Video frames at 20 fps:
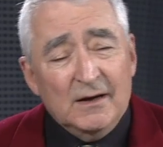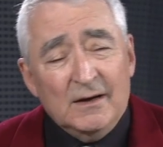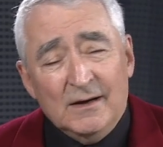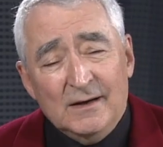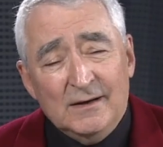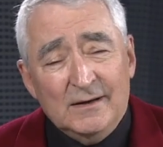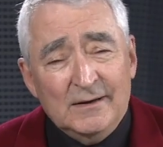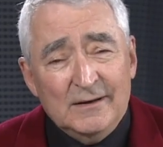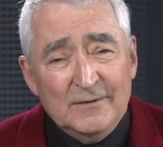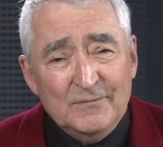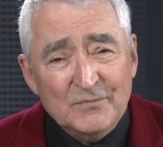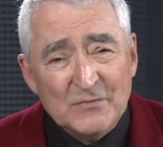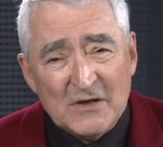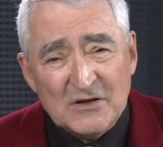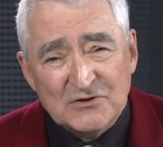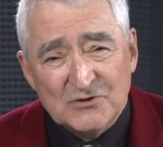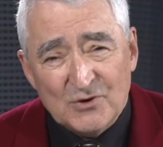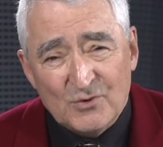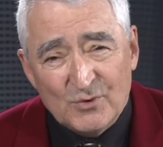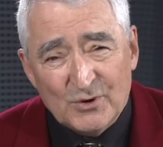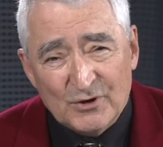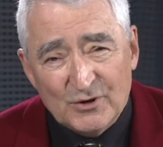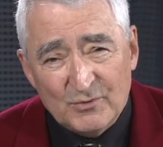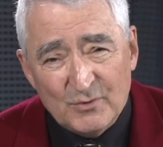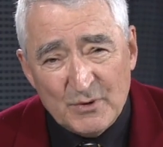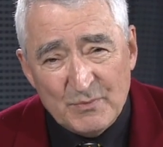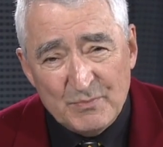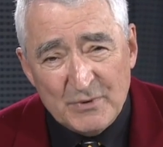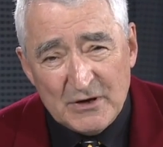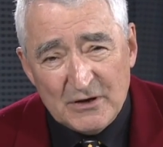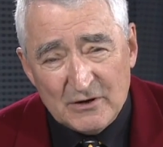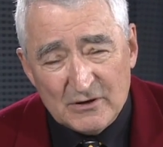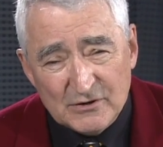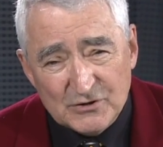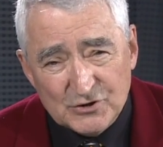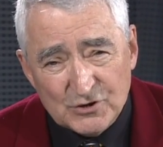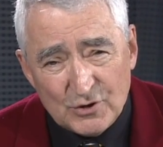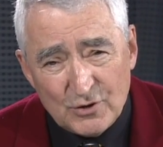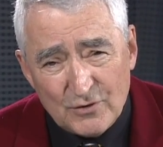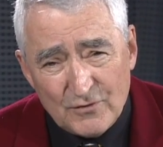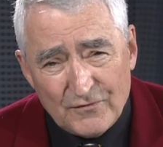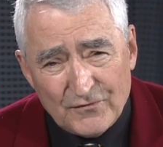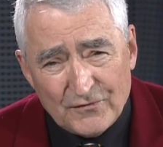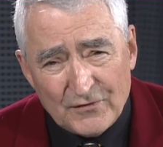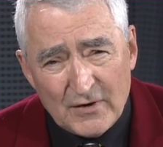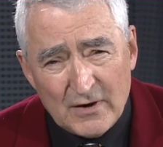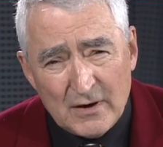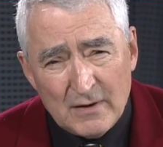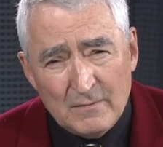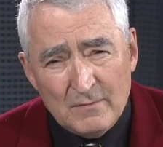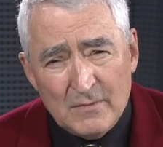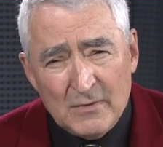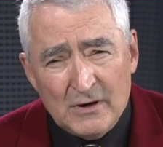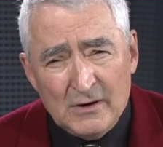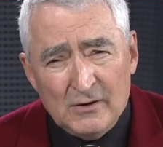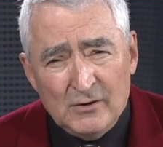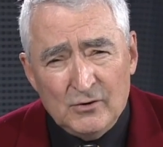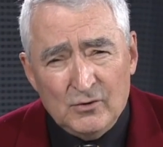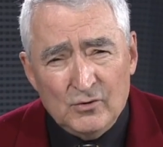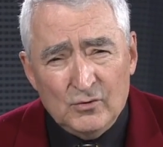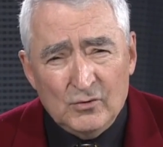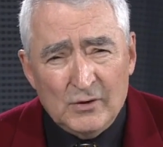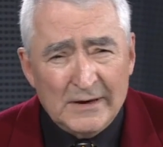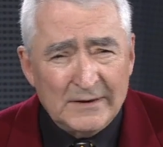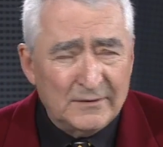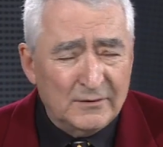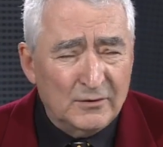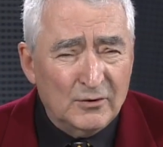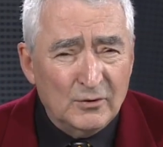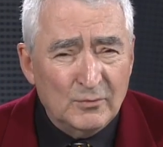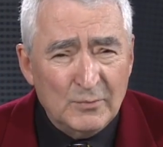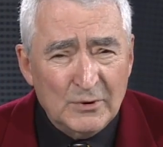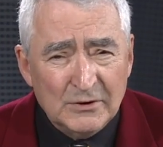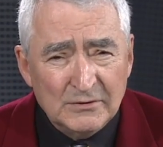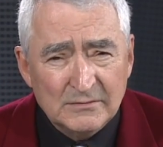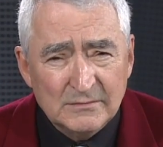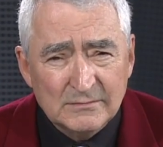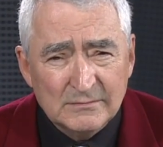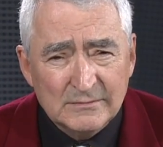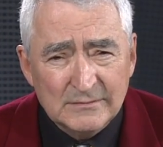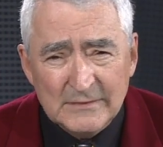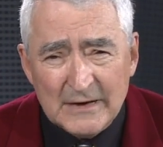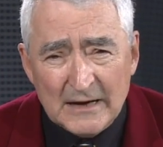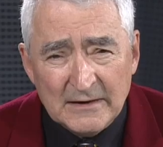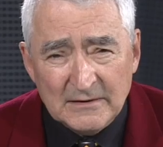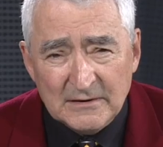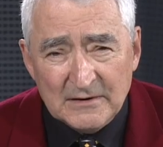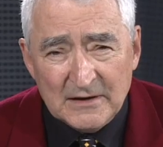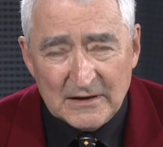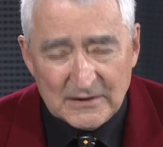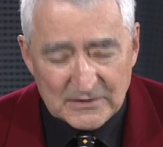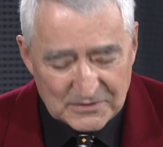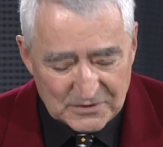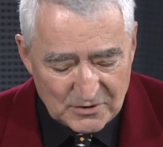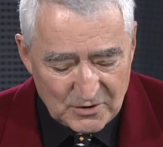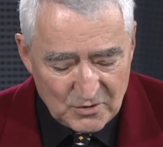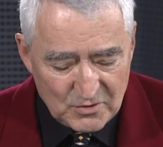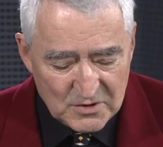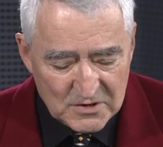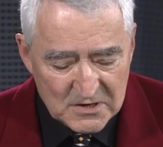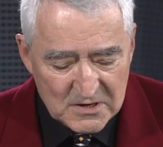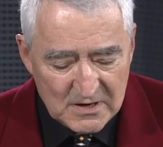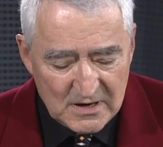So we're going to repeat our show from, I don't know, about 90 days ago.